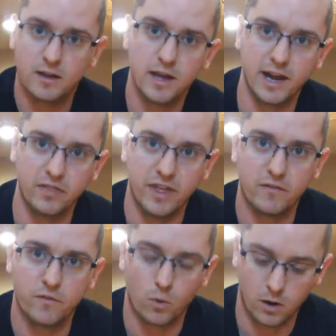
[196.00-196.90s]
and
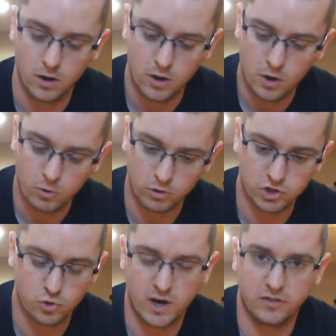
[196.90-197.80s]
therefore we're
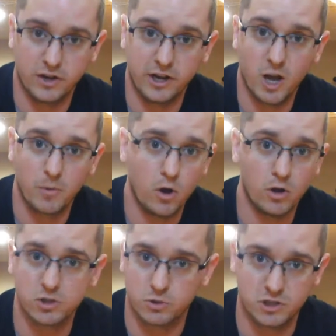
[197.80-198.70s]
strengthening up all
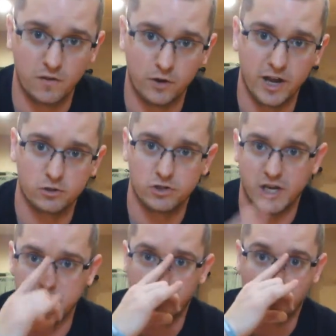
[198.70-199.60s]
sorts of different
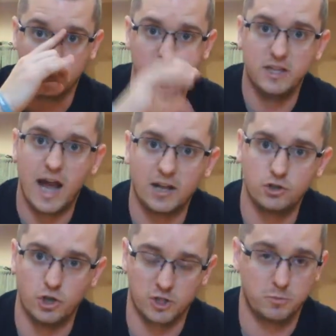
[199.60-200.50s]
exercises from it, not
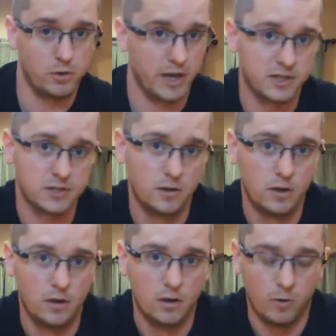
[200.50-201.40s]
just planks.
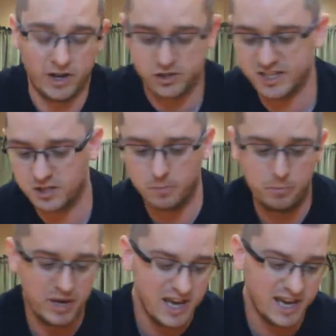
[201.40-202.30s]
All right, so that's the
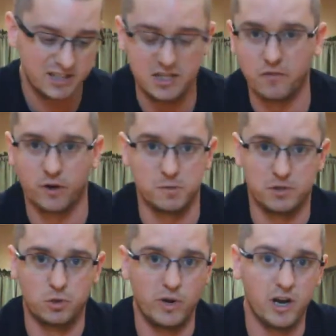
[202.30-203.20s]
big difference
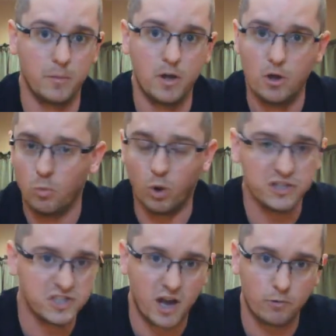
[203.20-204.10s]
between them. One's
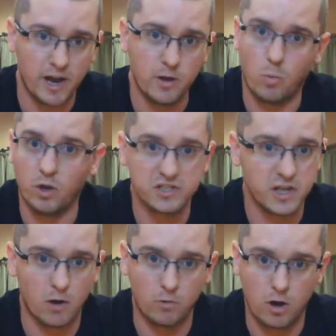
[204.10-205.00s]
not right, one's
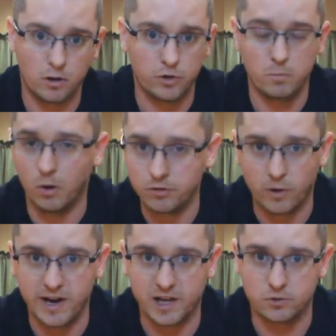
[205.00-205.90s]
not wrong. They're both
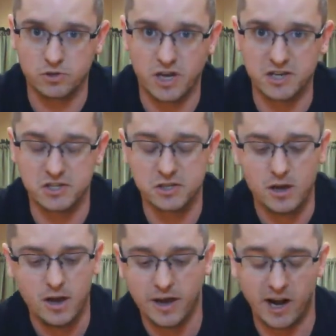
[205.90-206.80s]
great exercises,
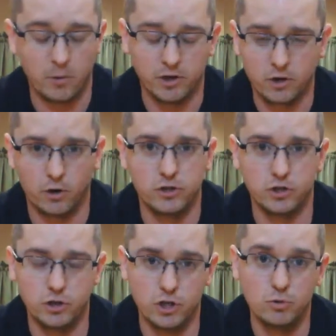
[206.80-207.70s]
and I would encourage you
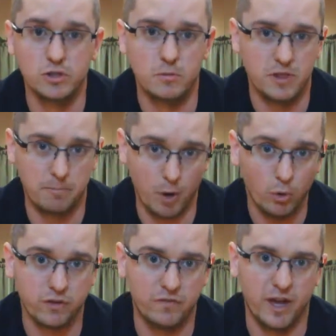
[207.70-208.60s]
to use
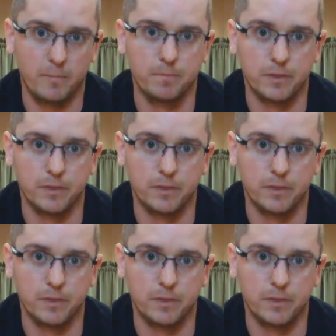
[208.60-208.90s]
both of them